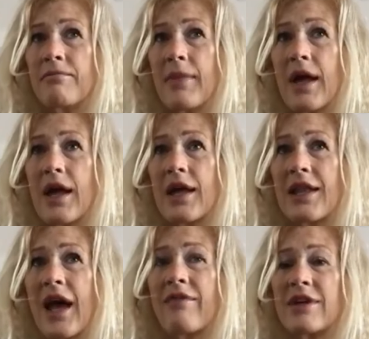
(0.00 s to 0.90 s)
and
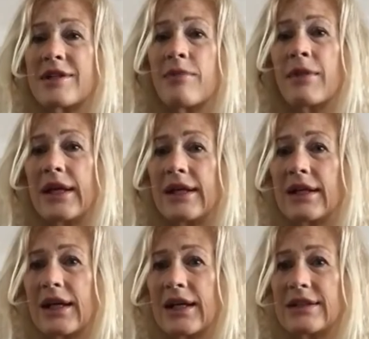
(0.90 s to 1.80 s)
having somebody
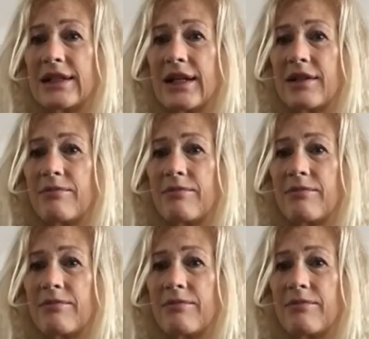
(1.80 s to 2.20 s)
like I said,